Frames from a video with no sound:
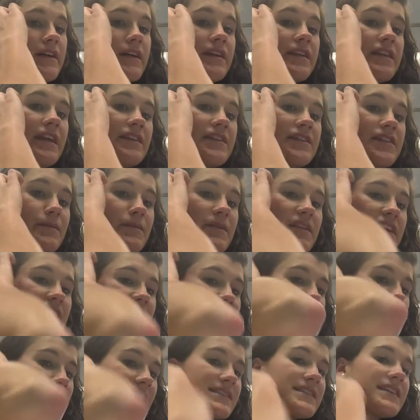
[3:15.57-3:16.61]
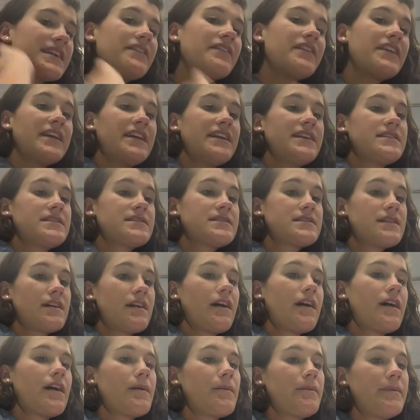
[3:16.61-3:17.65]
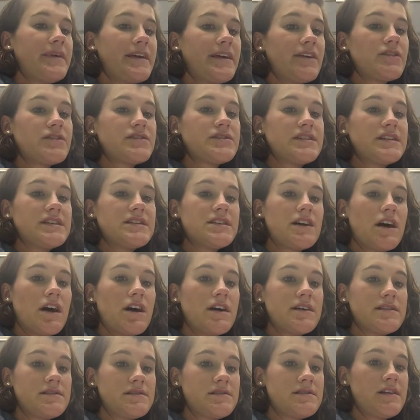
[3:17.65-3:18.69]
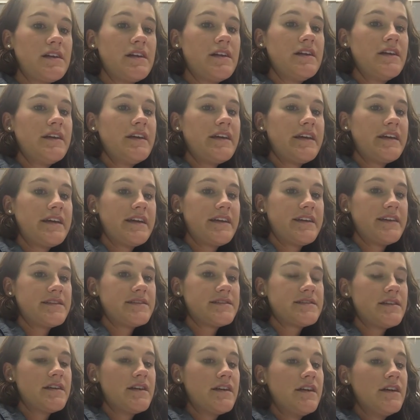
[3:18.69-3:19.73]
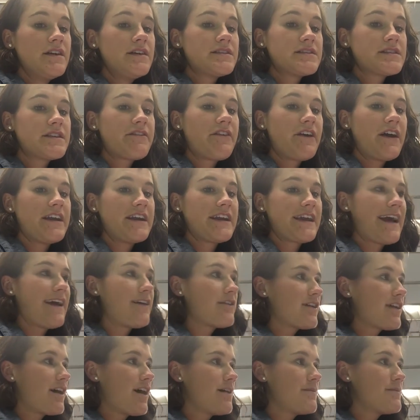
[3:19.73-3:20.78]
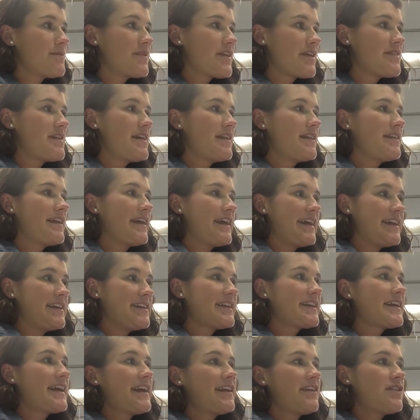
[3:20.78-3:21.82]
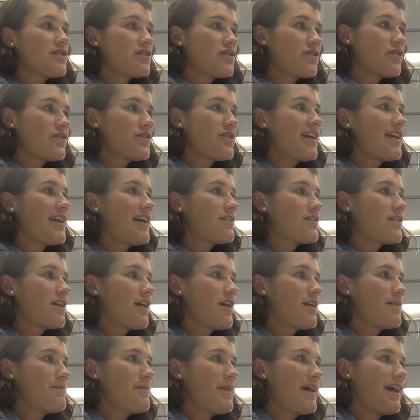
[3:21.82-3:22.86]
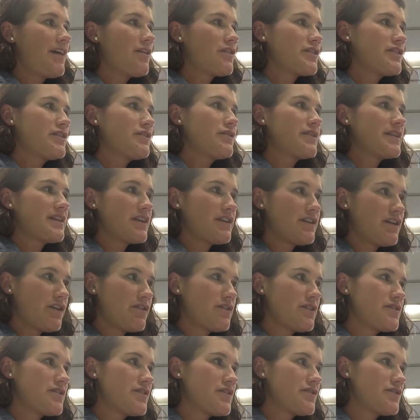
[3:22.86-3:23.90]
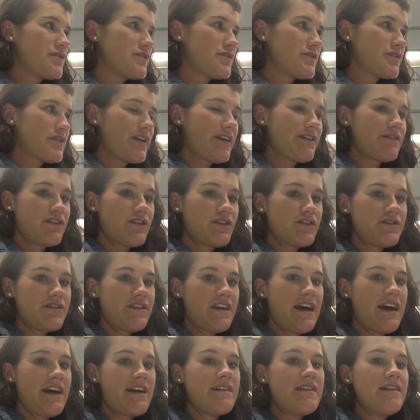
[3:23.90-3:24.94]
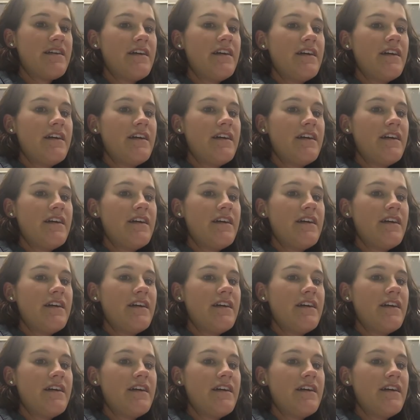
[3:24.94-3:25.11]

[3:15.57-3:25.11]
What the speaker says: Then some of the activities a PLC does is defining outcomes, and then the indicators for that outcome. How are you going to know that the students have learned that?